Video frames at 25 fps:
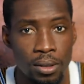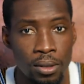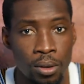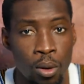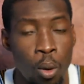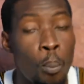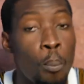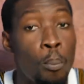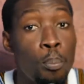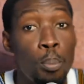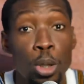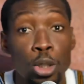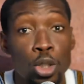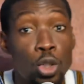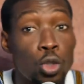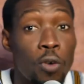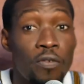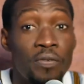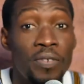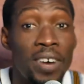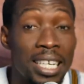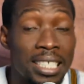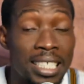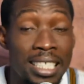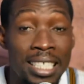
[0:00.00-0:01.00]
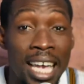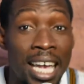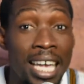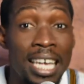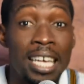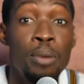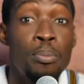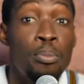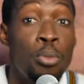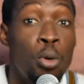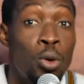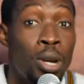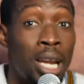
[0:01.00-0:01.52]
Most of us get
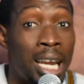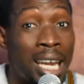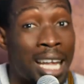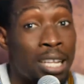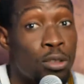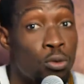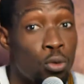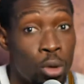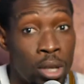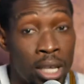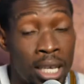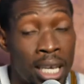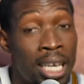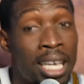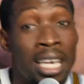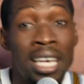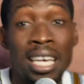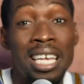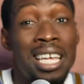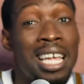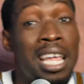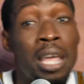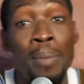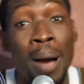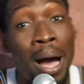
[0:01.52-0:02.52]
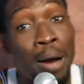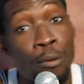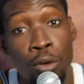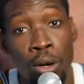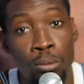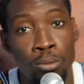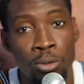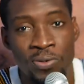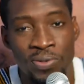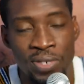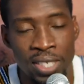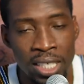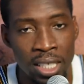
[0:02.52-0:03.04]
Ebola la to hear about a
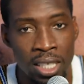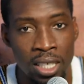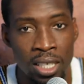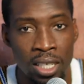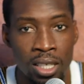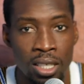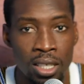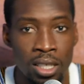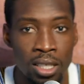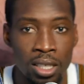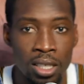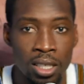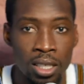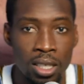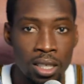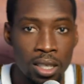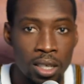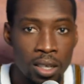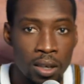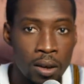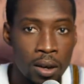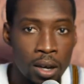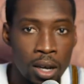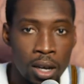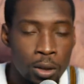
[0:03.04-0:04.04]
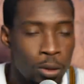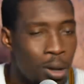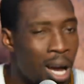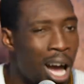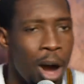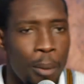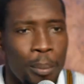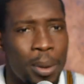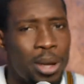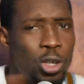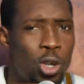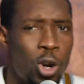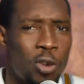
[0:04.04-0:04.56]
movie. How
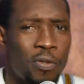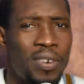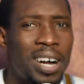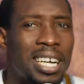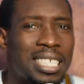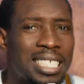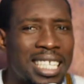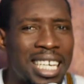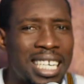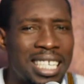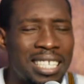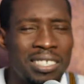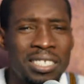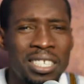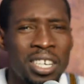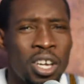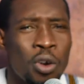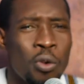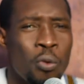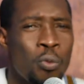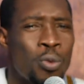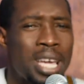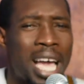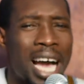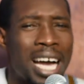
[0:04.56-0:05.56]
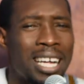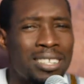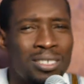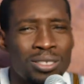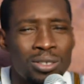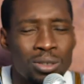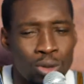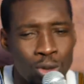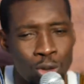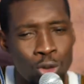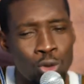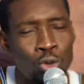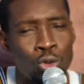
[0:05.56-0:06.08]
many of us say we are
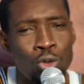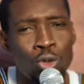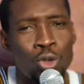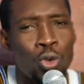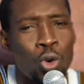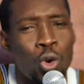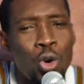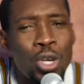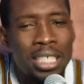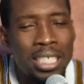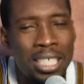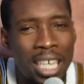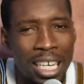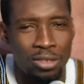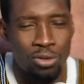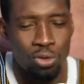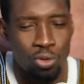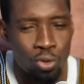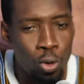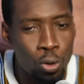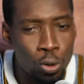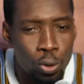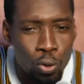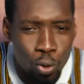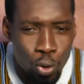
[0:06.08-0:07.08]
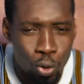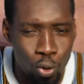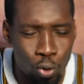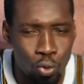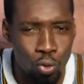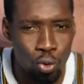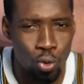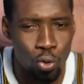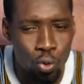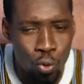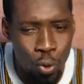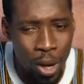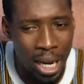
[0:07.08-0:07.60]
so eager to go to school
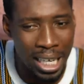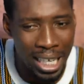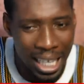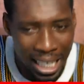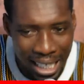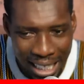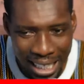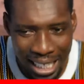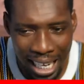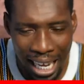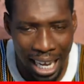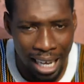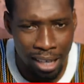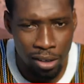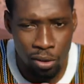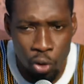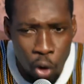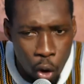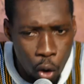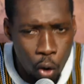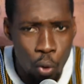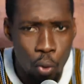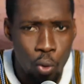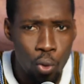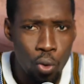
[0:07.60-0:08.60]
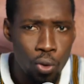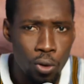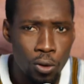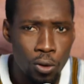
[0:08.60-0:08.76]
to go and learn Ghana? No.